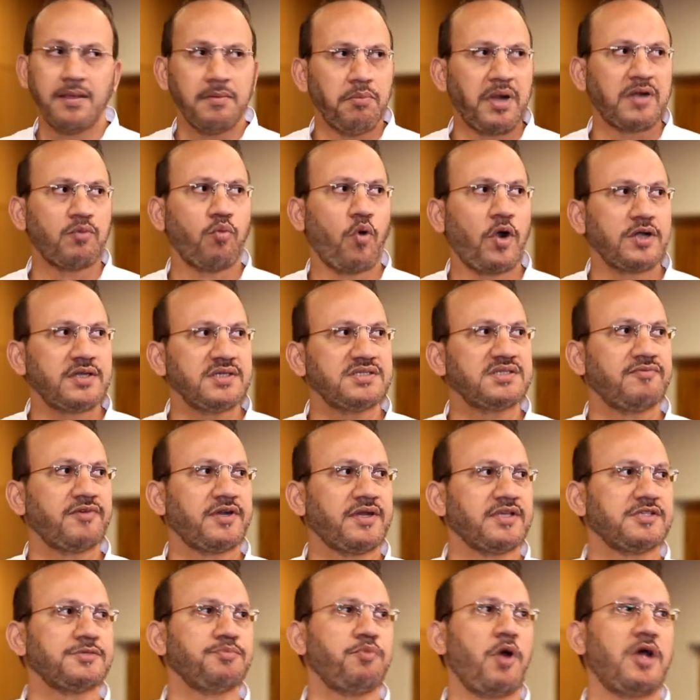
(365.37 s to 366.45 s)
But what is our
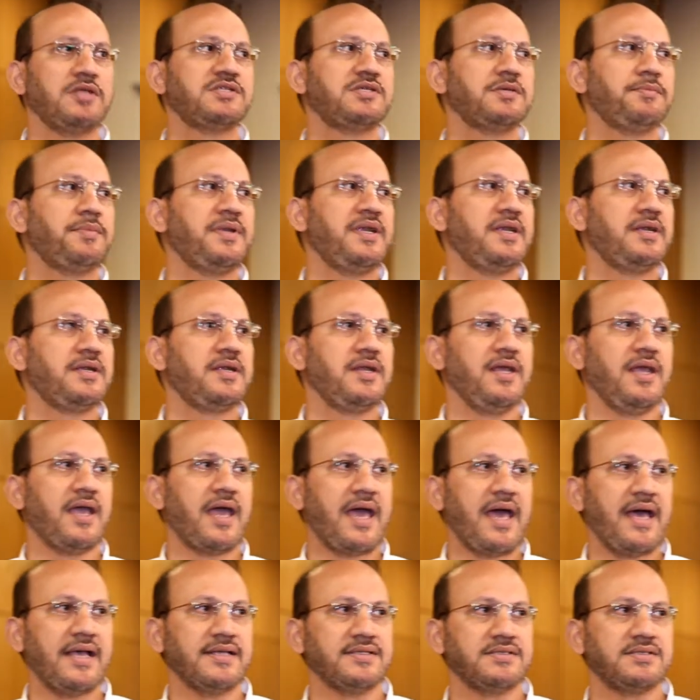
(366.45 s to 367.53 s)
responsibility
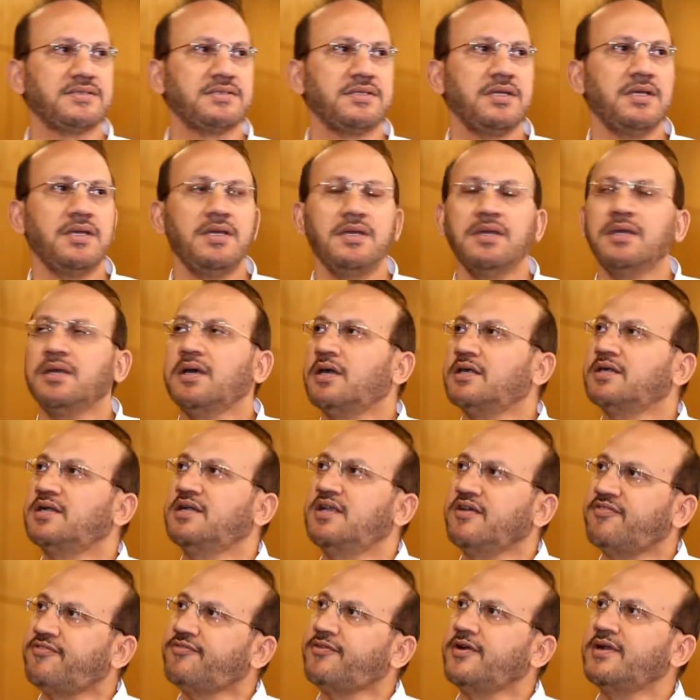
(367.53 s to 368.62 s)
as a
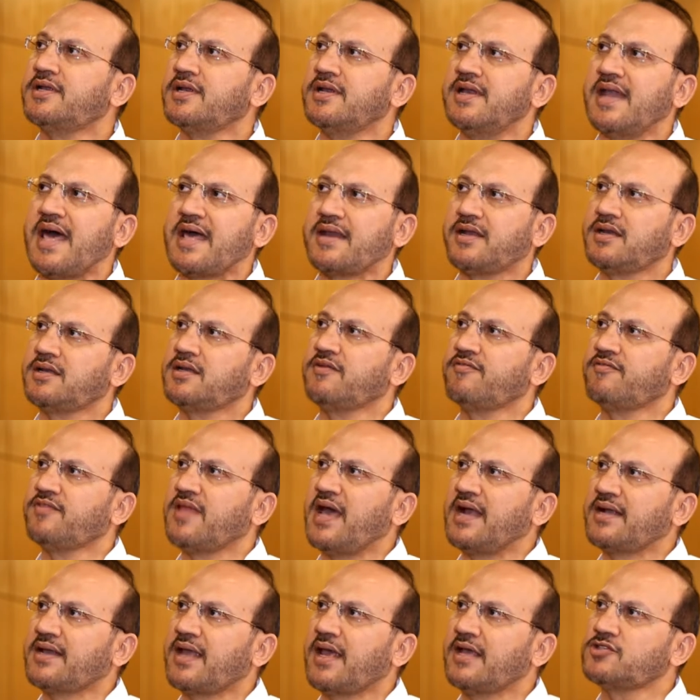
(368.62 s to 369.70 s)
different narrative
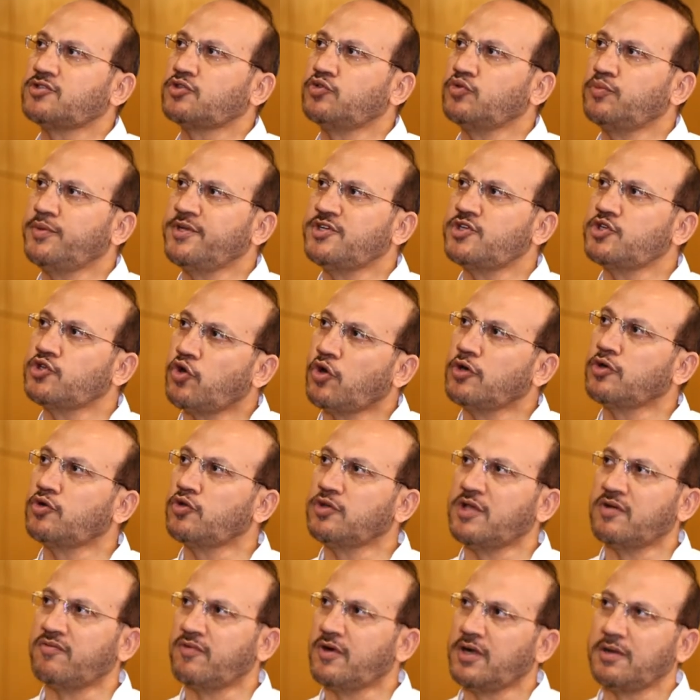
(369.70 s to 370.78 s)
that has to be shown to
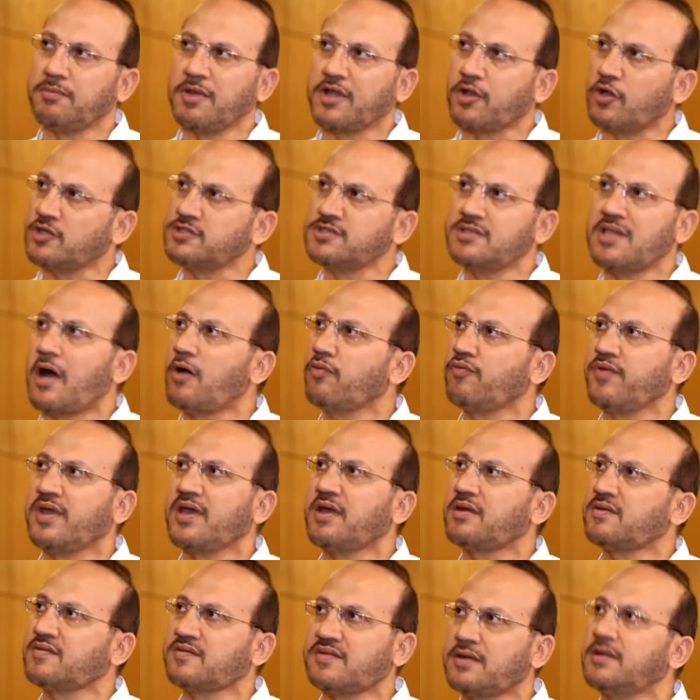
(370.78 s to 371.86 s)
the world, because now we
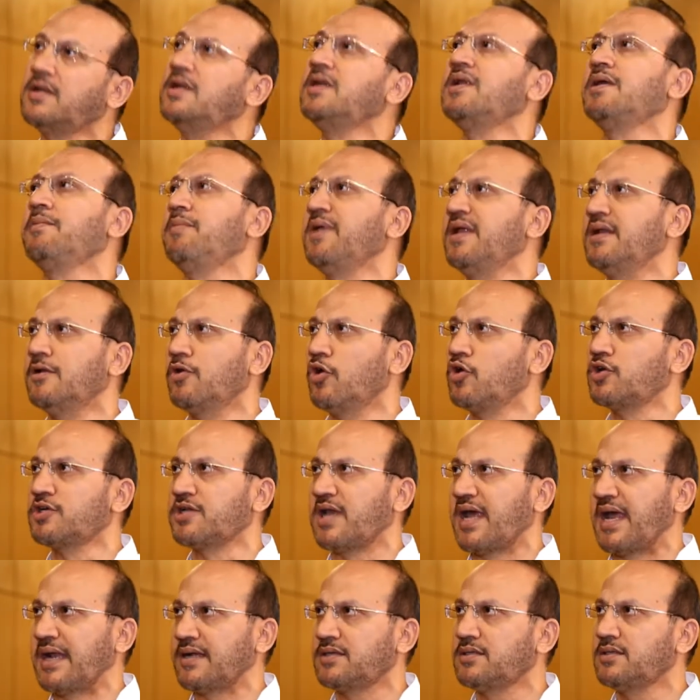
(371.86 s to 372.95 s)
are suddenly being
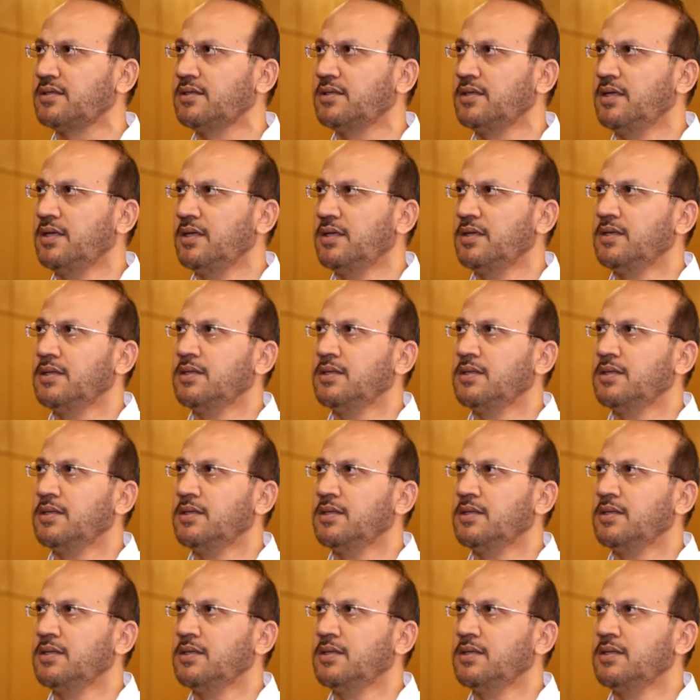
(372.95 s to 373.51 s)
looked at? Yeah.